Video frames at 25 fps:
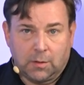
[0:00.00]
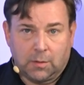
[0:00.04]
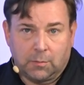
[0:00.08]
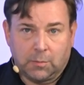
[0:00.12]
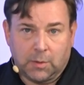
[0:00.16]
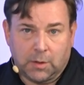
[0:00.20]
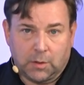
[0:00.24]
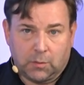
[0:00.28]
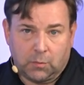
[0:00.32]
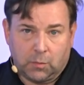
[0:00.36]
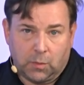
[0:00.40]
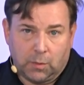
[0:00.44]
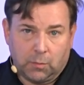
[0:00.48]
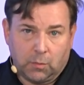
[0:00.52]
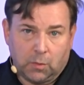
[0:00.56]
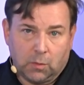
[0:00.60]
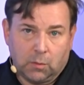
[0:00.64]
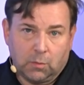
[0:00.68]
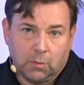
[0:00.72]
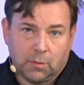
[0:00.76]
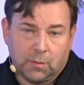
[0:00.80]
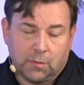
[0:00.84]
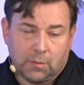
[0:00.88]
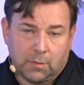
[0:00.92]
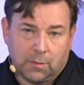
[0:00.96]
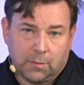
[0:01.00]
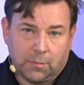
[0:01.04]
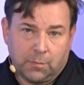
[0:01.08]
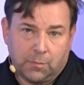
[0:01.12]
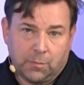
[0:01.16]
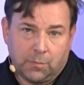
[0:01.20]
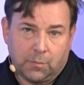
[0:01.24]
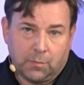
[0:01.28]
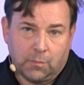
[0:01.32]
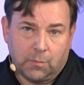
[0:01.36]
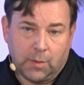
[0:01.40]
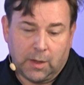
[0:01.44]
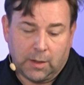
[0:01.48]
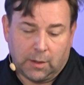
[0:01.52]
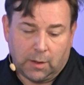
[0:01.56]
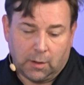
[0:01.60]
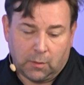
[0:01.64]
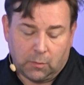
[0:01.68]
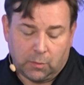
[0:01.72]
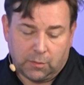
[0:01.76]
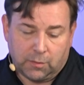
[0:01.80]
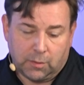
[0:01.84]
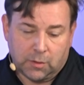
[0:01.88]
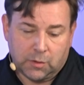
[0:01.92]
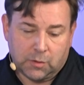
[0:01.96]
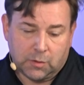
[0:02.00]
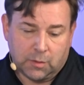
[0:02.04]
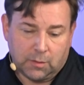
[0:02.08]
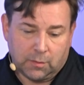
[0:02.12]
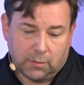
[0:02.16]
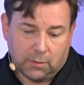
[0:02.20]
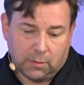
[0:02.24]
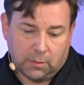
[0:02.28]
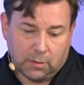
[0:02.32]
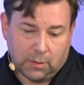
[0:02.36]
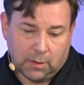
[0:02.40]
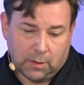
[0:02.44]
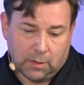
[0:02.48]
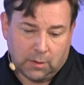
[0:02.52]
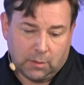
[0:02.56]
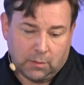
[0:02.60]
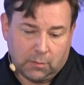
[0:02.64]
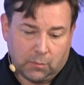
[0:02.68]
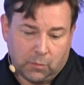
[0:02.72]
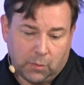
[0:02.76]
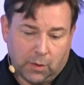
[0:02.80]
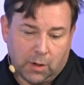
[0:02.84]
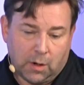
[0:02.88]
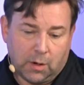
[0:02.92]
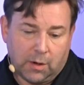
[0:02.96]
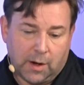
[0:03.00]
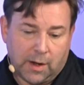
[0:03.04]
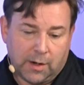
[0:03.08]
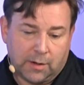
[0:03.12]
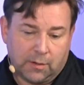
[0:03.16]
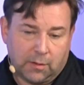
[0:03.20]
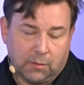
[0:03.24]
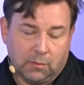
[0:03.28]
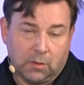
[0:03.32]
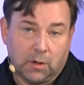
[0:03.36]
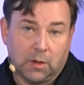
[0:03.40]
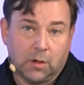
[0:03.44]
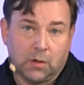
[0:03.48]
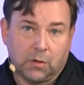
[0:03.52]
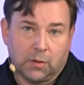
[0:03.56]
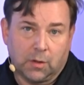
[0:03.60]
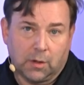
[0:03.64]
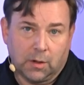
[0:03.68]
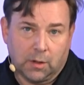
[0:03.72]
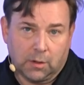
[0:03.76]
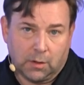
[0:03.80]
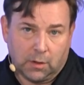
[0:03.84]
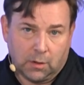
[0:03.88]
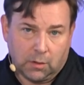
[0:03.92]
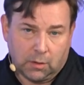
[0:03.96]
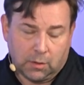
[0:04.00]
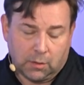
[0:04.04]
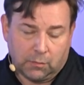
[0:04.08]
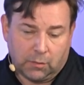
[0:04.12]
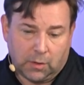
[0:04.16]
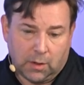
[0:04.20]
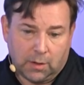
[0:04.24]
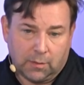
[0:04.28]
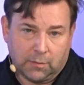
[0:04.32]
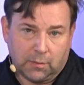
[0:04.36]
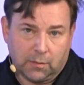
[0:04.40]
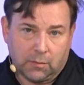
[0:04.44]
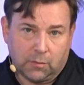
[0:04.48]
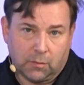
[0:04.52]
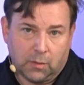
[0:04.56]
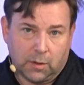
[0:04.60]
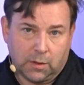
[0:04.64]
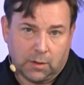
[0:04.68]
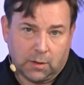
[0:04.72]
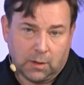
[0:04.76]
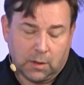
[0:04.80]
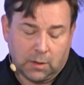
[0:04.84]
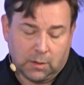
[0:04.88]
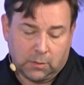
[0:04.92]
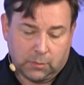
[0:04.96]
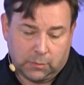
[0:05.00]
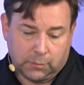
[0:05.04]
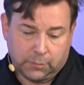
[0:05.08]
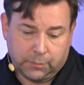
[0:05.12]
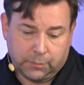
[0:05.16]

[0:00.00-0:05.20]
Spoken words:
but we will always make acquisitions, and we are actively looking at a lot of cases right now.